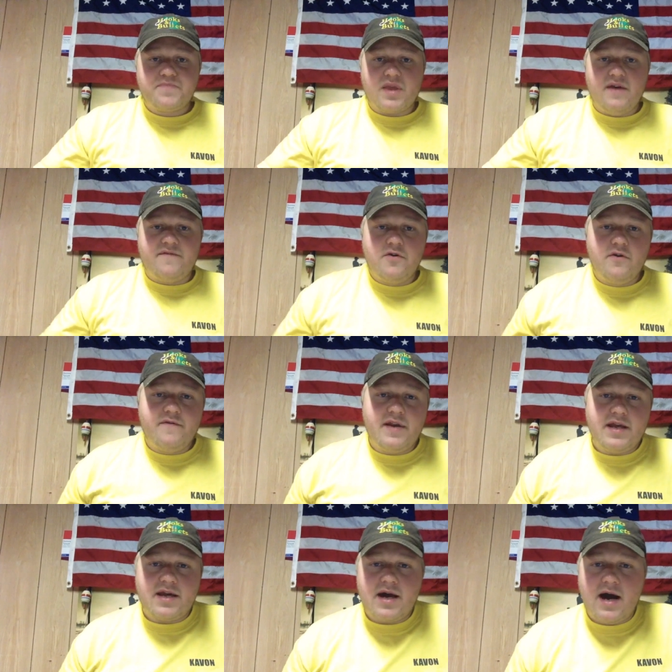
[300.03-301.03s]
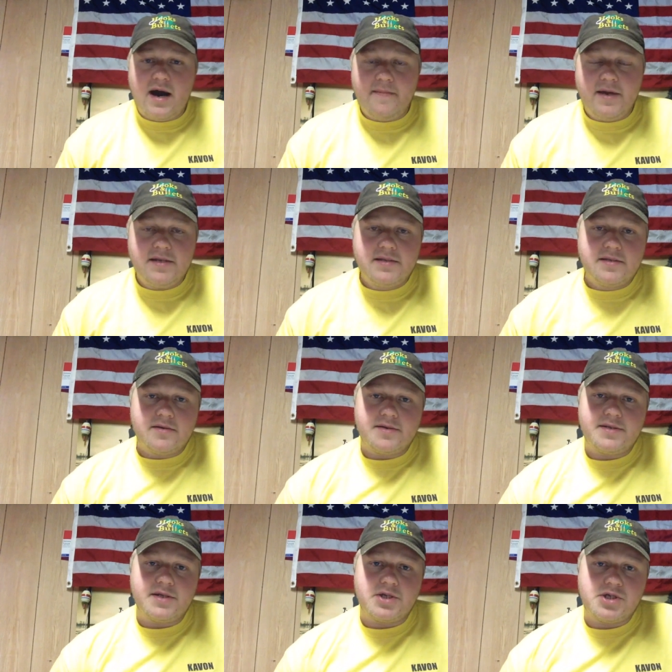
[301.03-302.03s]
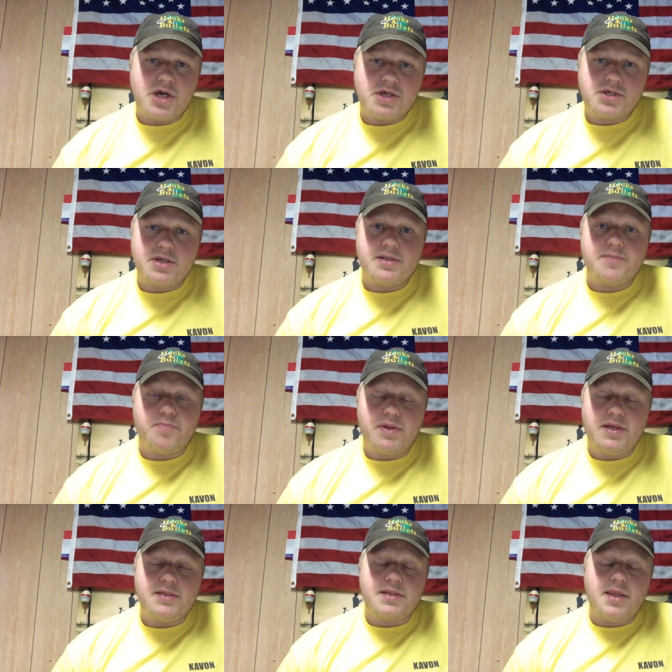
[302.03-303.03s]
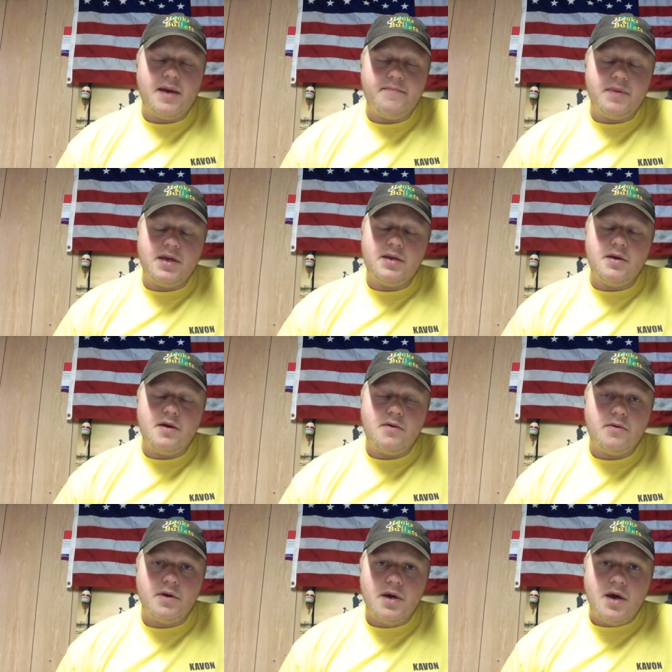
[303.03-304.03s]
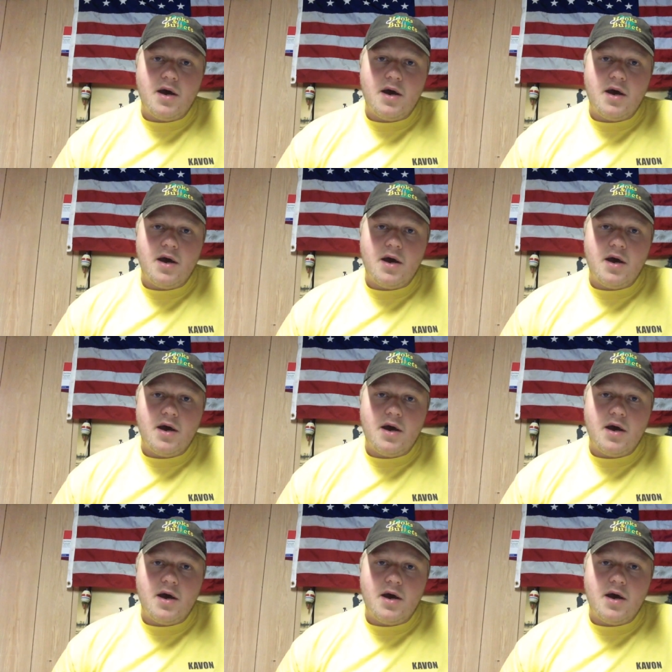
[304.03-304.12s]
If you have any comments or suggestions, please let me know.